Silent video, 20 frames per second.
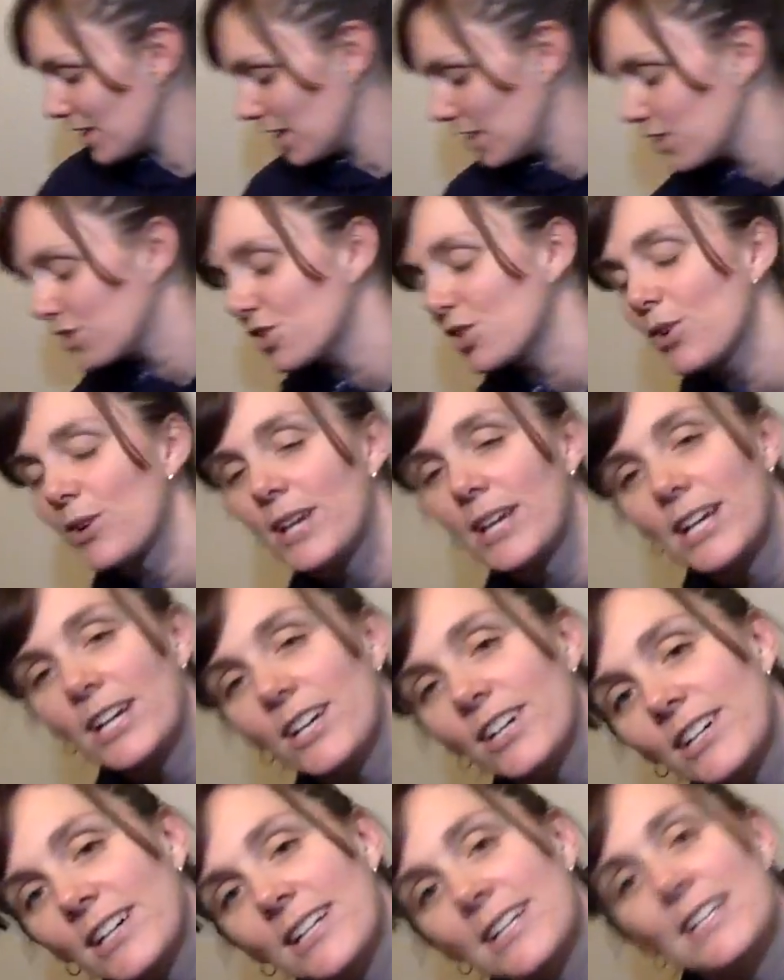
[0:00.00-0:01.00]
So
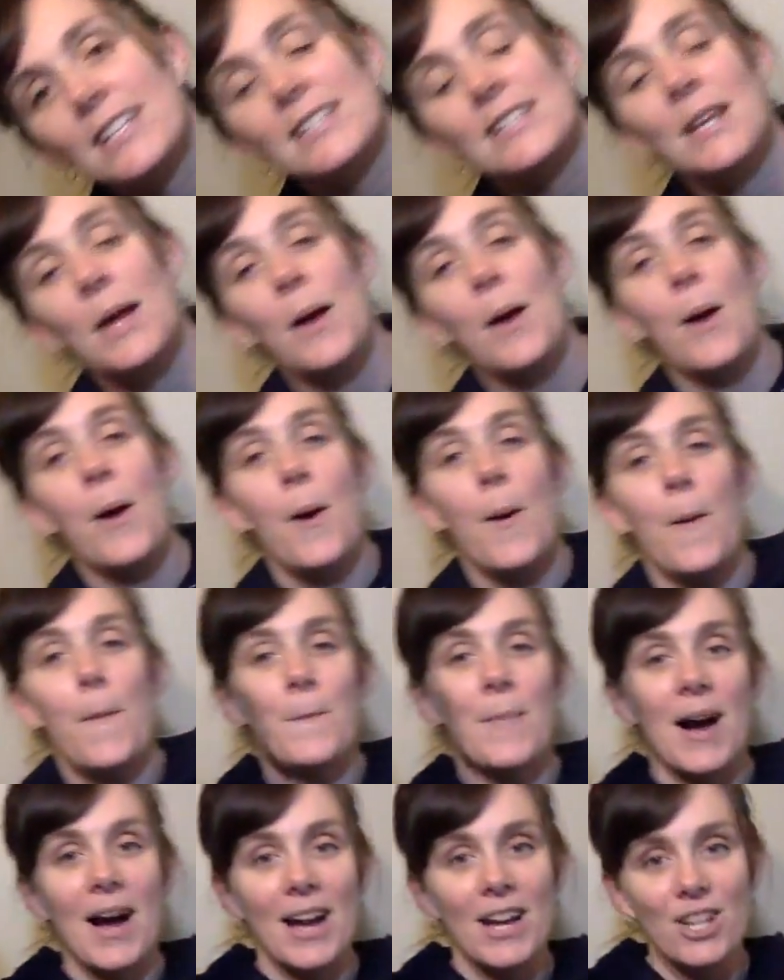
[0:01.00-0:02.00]
here is
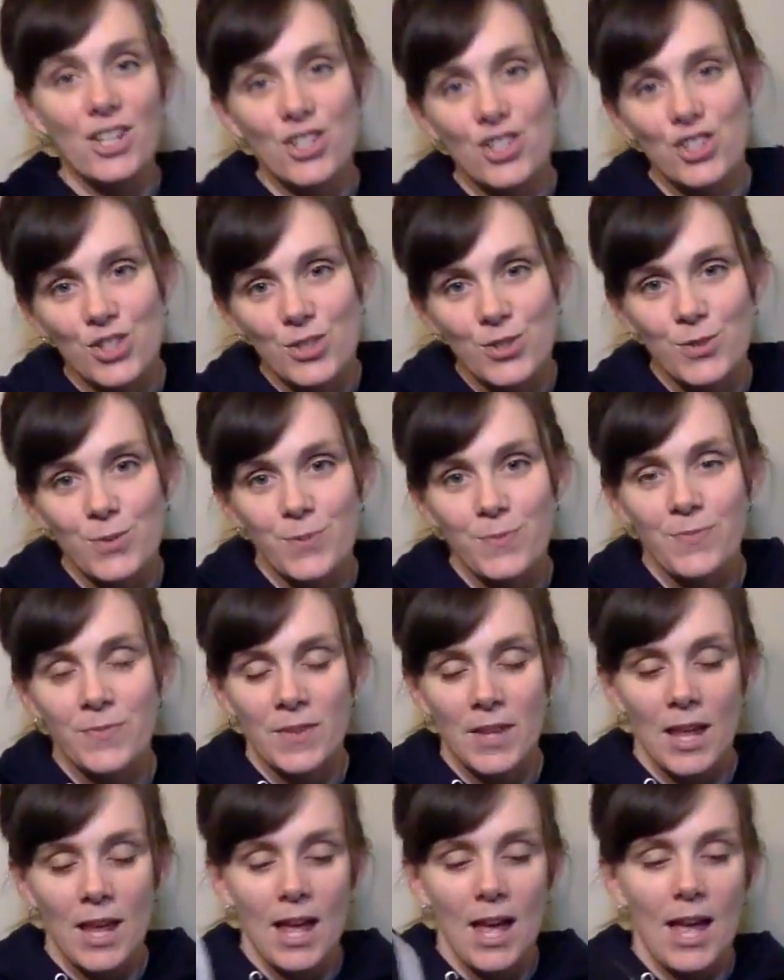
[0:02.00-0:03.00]
my shoe,
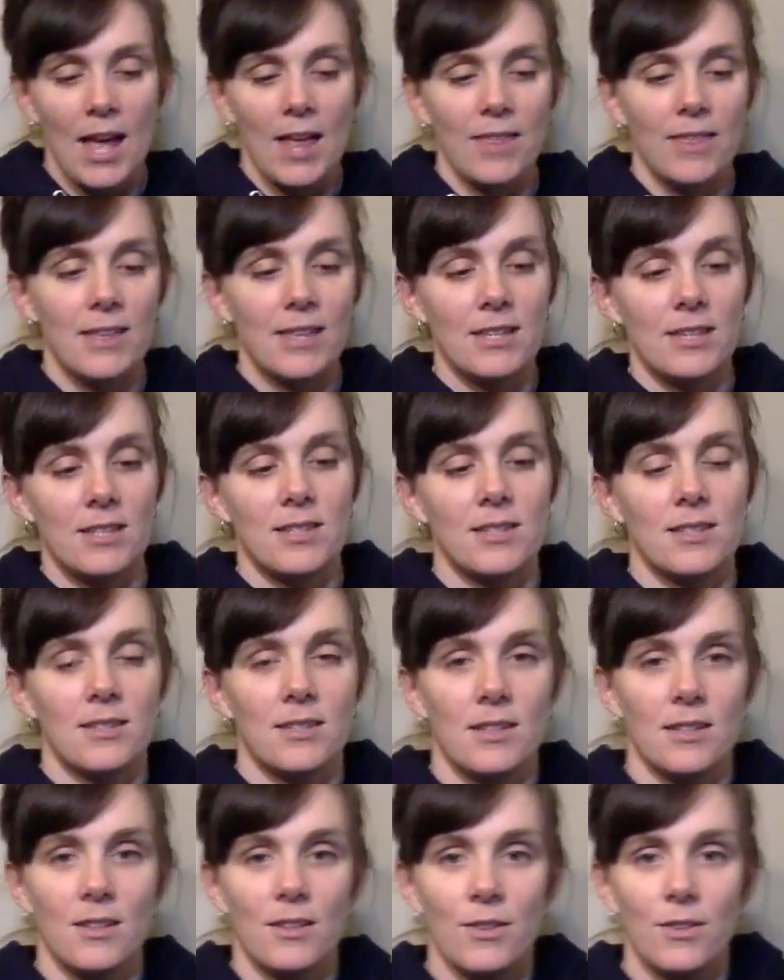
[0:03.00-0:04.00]
and this
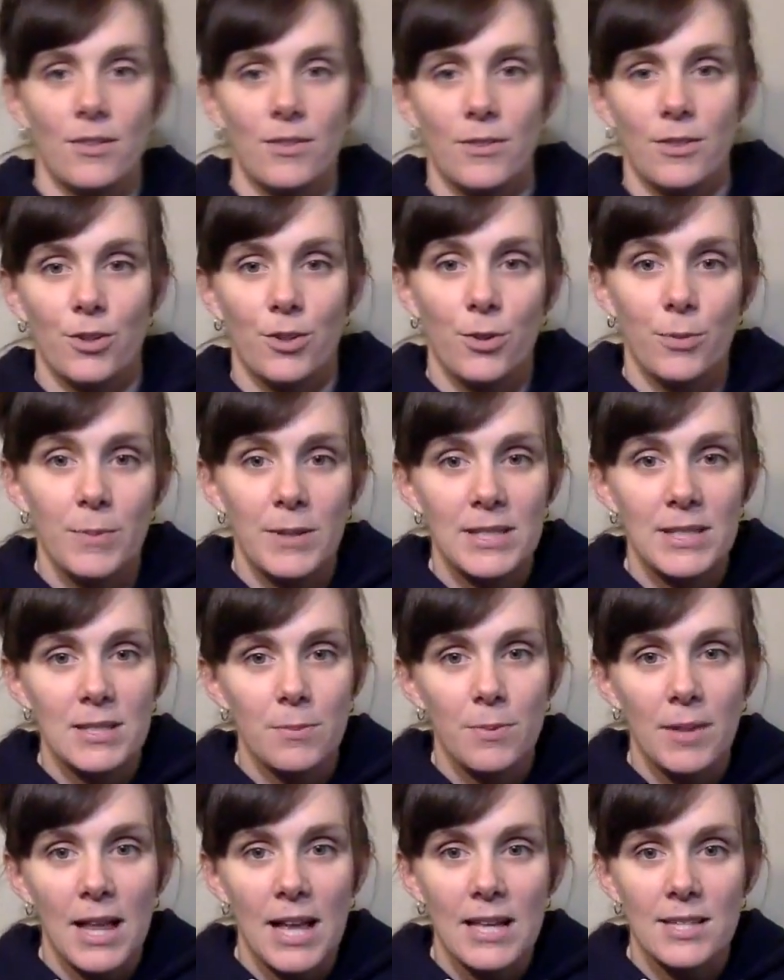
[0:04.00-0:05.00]
little piece of
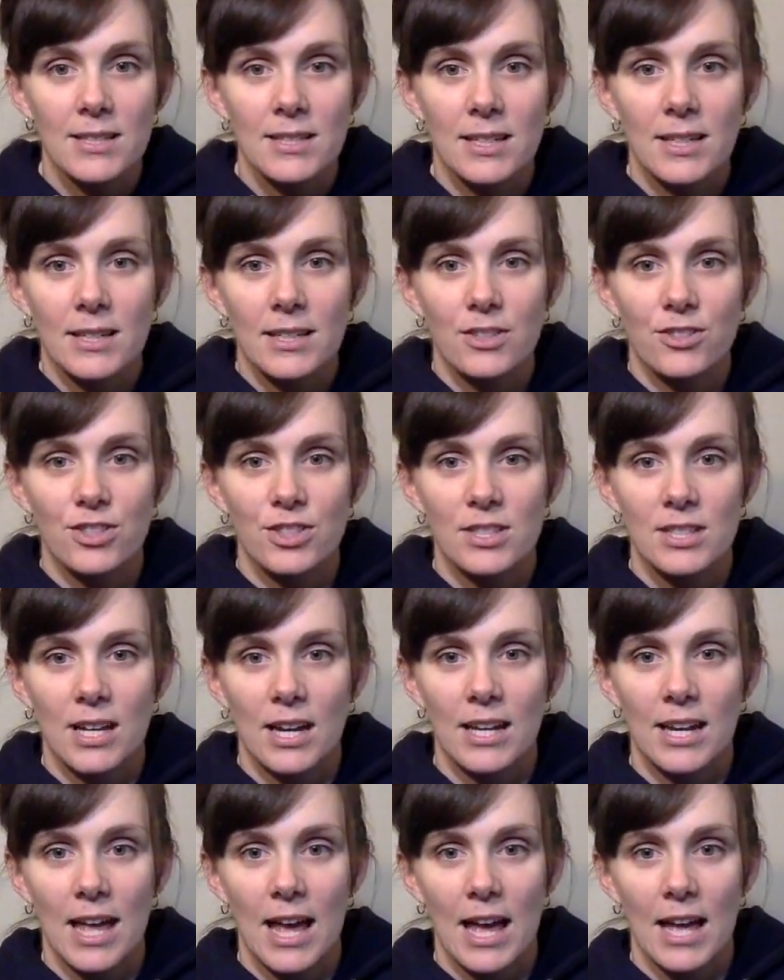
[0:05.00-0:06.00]
plastic just kind
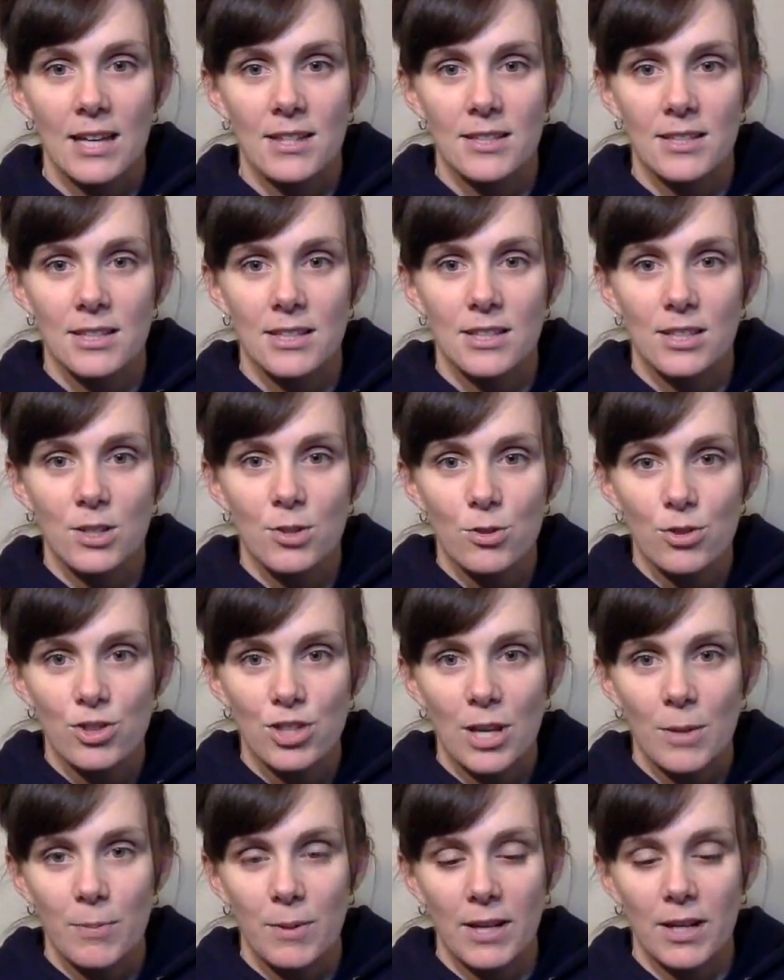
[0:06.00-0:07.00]
of has this U
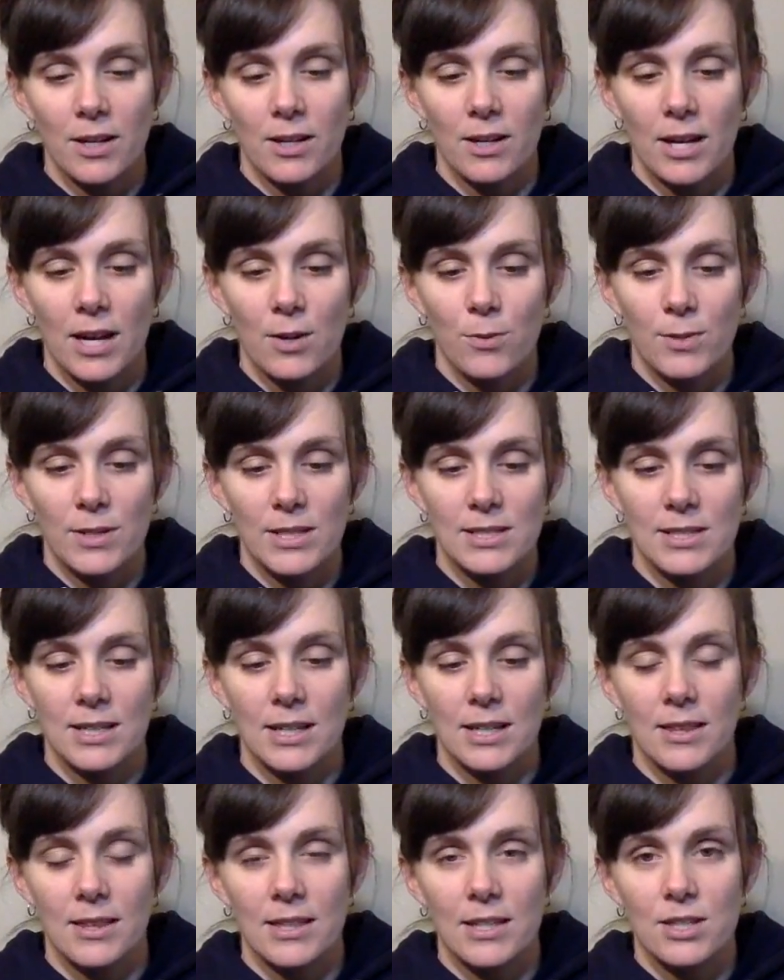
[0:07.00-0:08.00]
shape here, and we
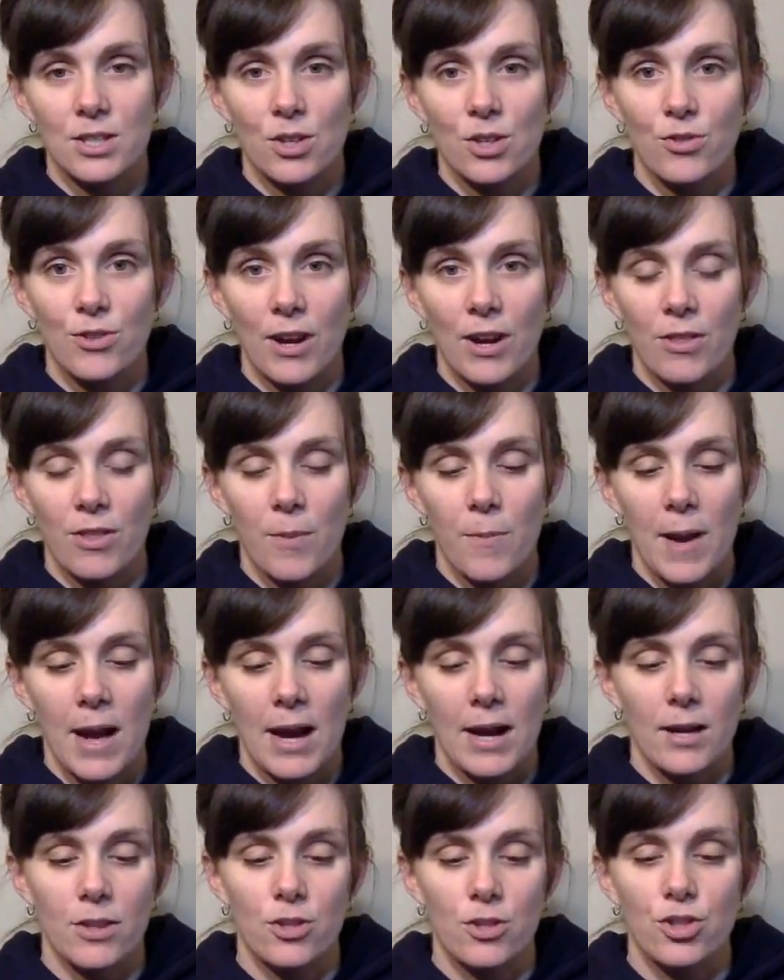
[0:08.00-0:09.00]
stick this around the back
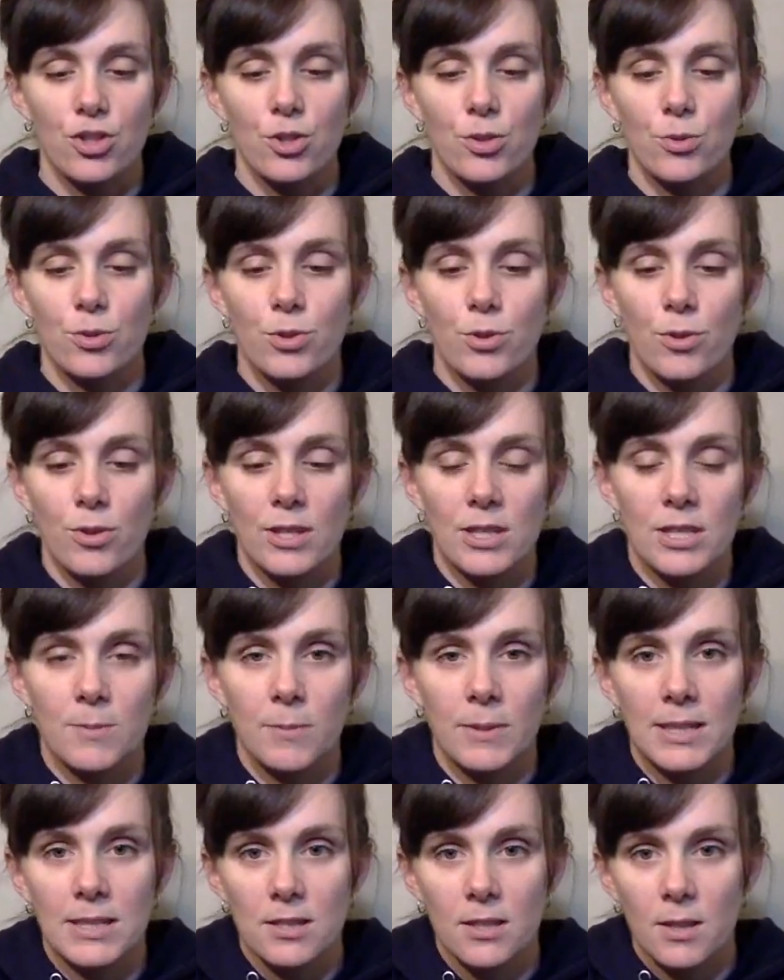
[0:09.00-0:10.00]
of the shoe. So this
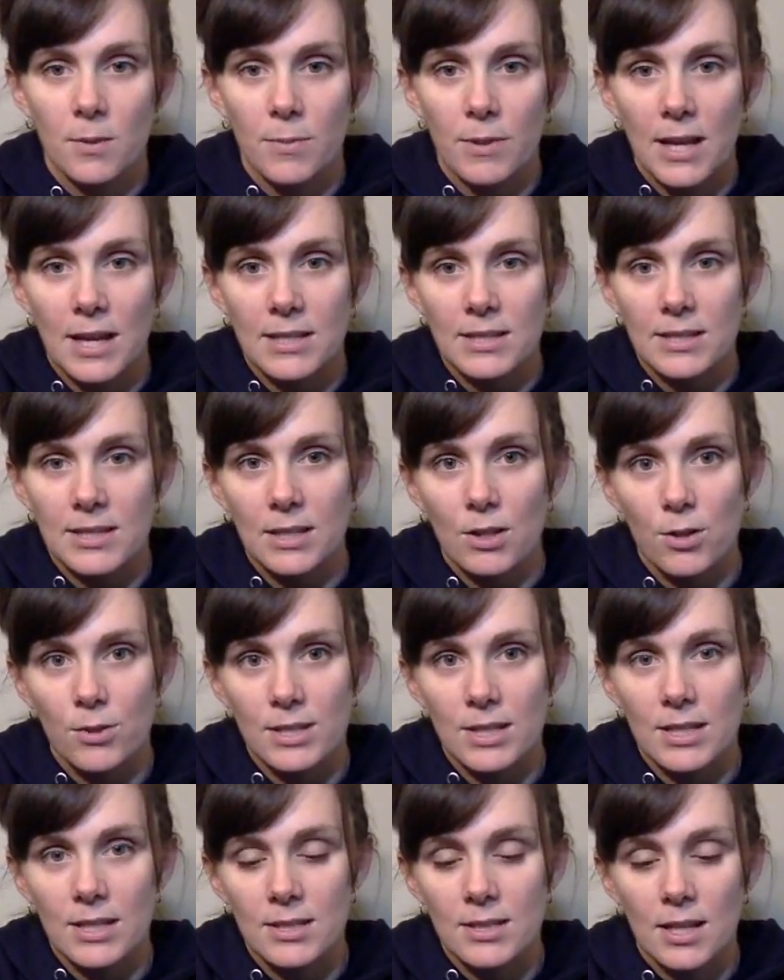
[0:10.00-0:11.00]
piece of the plastic goes
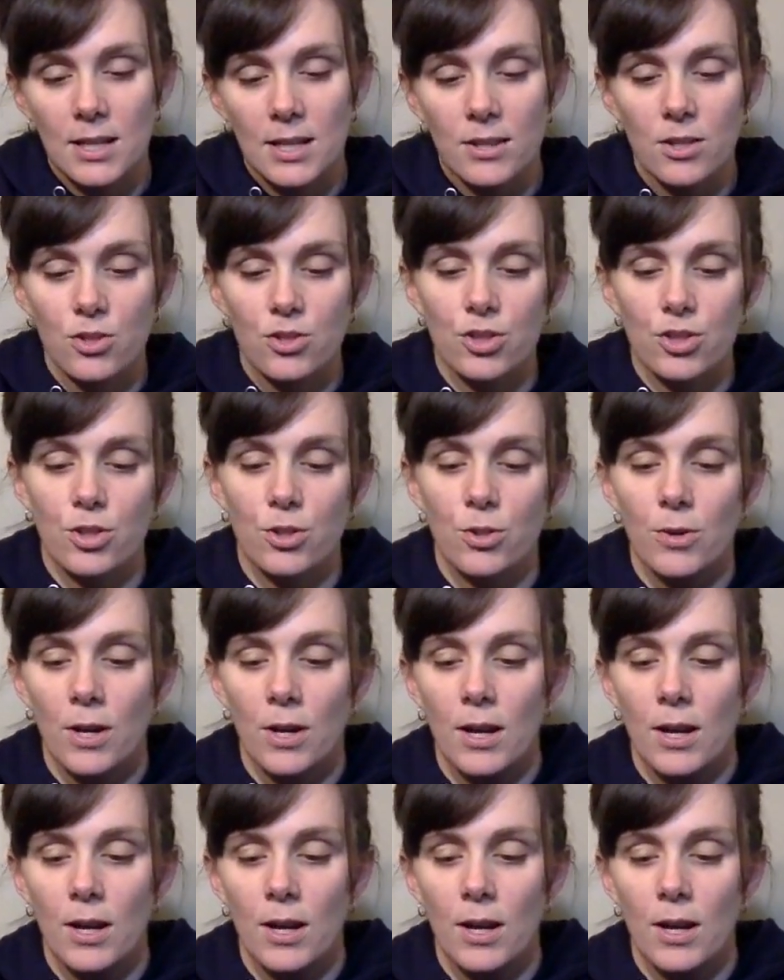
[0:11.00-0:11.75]
inside the shoe,